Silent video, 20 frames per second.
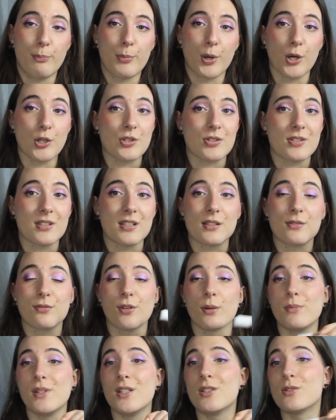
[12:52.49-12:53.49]
purchase this
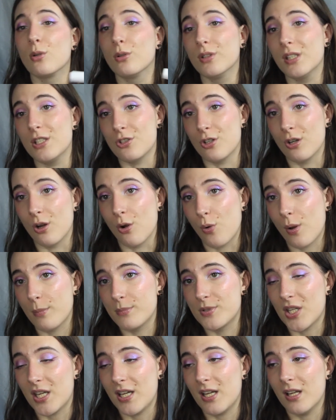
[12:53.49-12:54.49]
from the Seoul de Janeiro
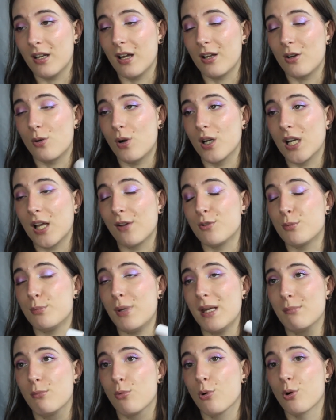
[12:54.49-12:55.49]
website, and I don't want to have to
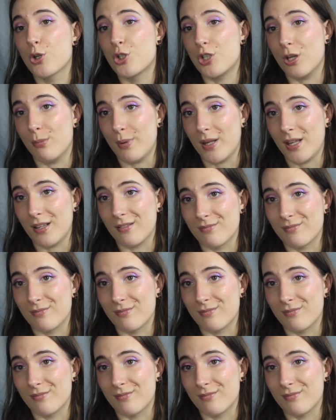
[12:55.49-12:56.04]
pay more shipping